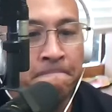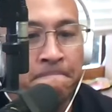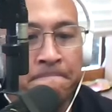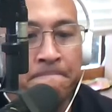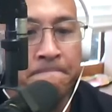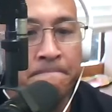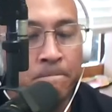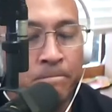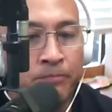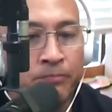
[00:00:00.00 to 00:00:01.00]

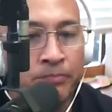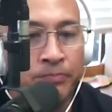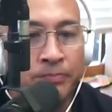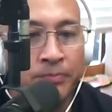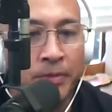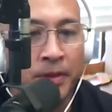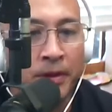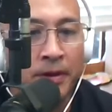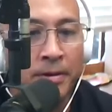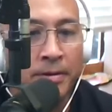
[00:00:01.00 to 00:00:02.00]

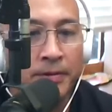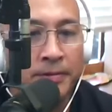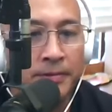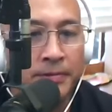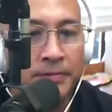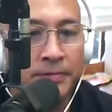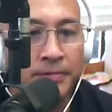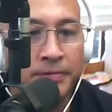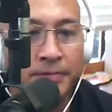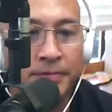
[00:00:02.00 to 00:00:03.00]

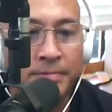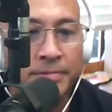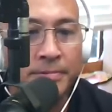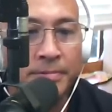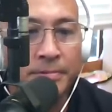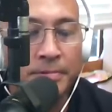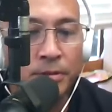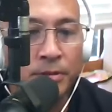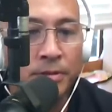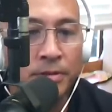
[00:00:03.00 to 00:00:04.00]

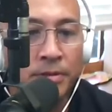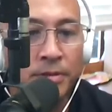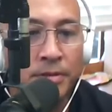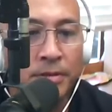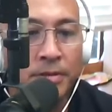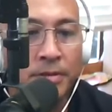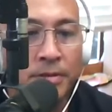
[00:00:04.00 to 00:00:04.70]
[no speech]